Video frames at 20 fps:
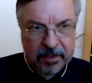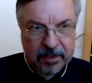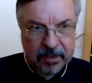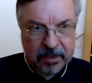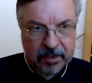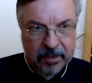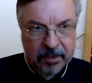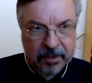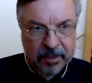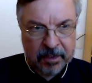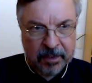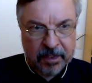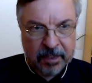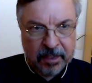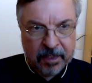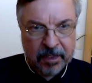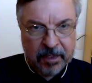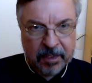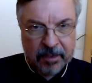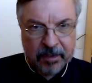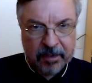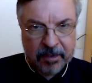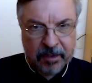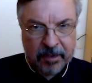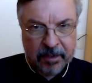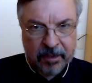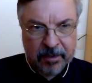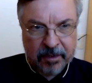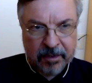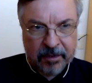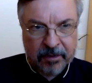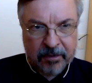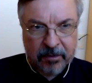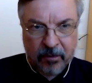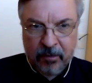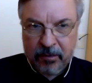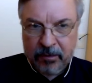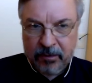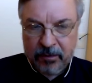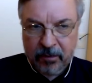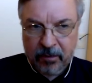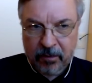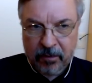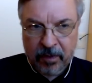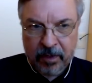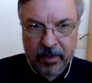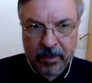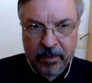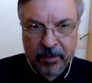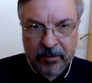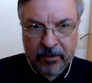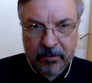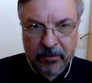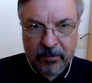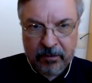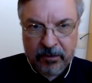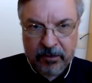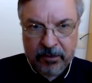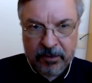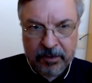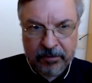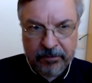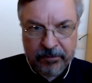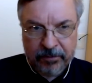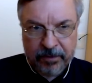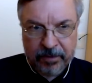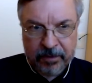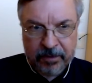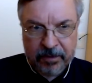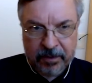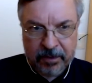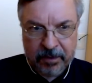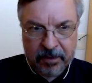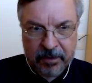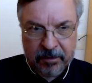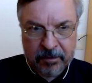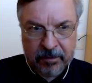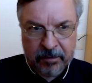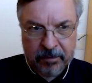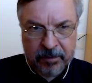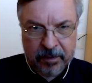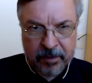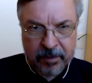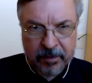And then there is also a huge difference in the